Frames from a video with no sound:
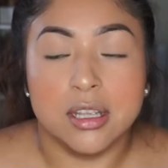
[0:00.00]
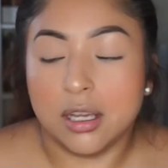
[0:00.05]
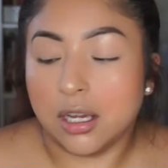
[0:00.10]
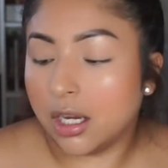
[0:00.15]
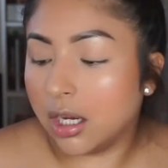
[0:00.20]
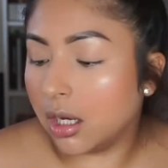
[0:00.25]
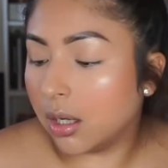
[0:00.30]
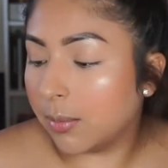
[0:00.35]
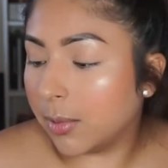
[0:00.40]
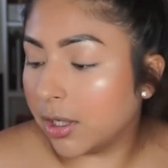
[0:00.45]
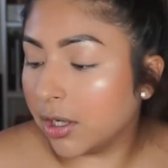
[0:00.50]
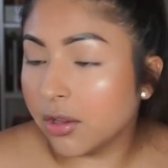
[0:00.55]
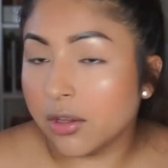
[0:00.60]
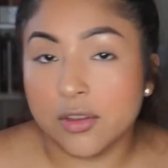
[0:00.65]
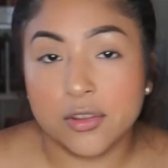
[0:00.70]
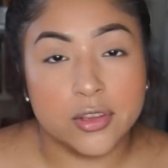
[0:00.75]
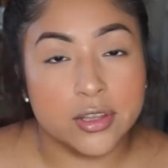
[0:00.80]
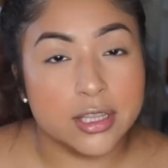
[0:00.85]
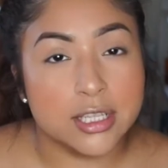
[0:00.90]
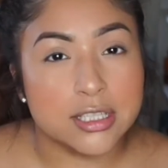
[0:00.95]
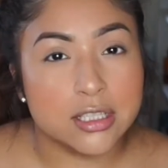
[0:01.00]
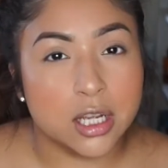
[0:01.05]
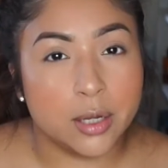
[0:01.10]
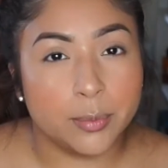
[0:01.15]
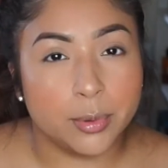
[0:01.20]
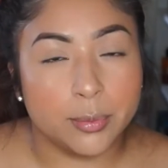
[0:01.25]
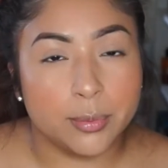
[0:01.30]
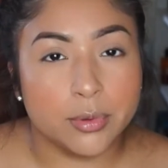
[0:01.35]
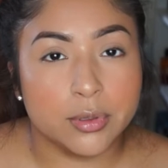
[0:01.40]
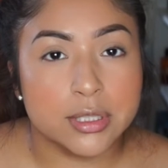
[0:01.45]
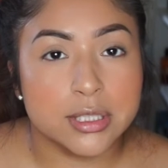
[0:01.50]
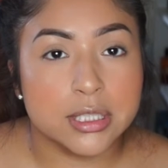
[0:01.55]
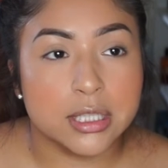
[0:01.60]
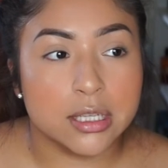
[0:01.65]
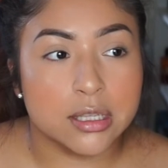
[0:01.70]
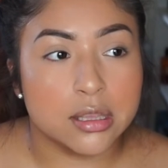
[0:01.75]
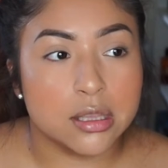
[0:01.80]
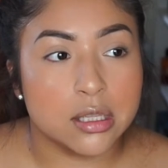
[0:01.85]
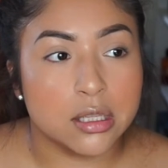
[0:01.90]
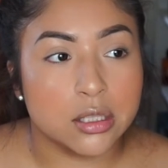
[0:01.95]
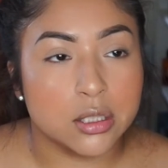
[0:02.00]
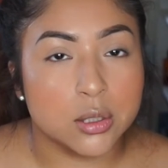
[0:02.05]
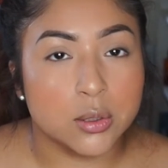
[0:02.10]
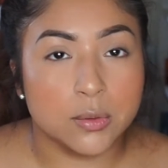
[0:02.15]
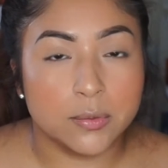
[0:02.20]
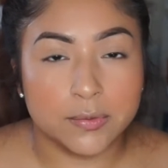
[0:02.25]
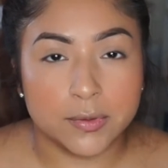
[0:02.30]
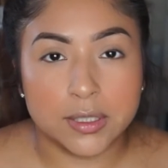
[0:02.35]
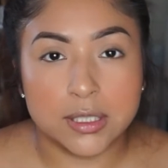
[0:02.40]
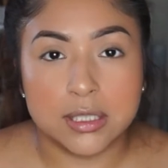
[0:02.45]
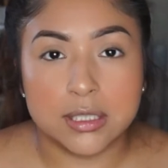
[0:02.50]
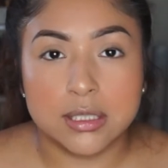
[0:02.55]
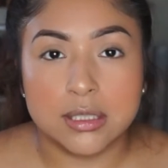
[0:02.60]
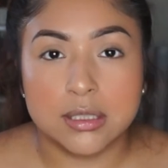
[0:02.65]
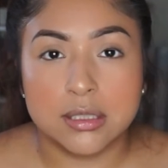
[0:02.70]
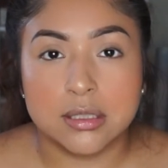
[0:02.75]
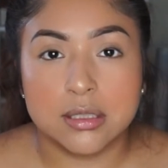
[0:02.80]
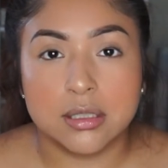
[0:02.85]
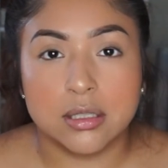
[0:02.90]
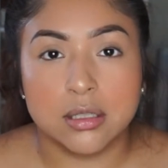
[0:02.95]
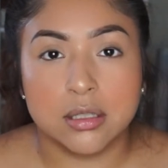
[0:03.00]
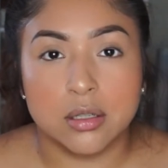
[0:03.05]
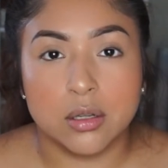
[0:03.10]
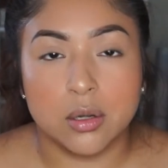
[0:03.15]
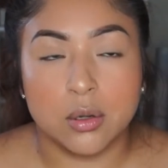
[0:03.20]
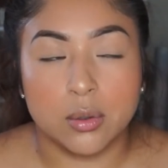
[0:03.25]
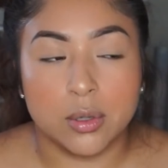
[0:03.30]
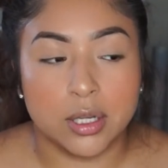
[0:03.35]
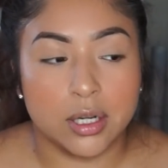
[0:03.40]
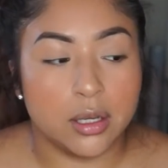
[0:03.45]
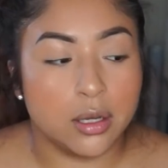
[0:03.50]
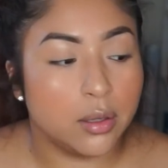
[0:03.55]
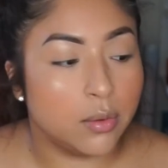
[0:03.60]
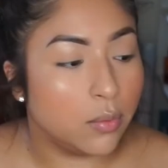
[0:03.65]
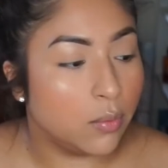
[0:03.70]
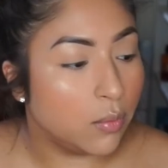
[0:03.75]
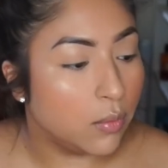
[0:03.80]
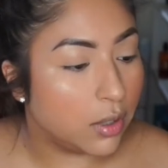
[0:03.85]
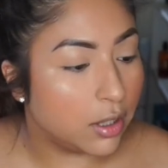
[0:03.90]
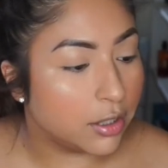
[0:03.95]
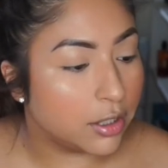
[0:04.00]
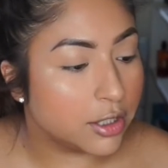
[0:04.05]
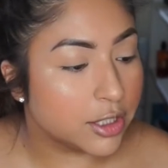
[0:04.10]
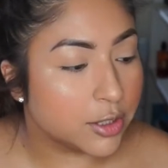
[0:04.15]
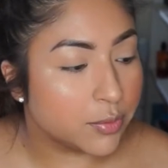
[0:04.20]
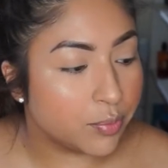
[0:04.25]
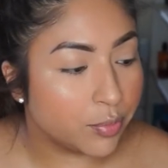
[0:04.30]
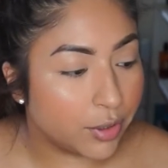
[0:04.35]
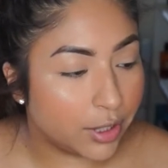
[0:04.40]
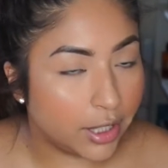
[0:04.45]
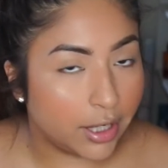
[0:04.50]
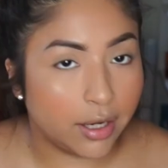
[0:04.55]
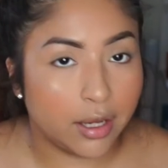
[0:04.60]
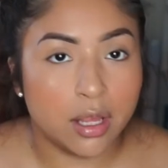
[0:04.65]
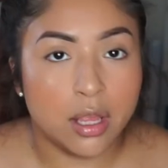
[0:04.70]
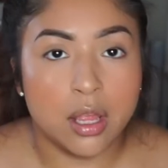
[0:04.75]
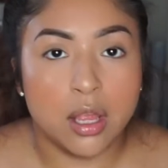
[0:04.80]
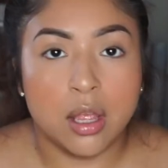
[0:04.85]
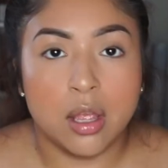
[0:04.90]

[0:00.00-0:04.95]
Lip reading: Another thing that's comparable is like the Too Faced coconut water spray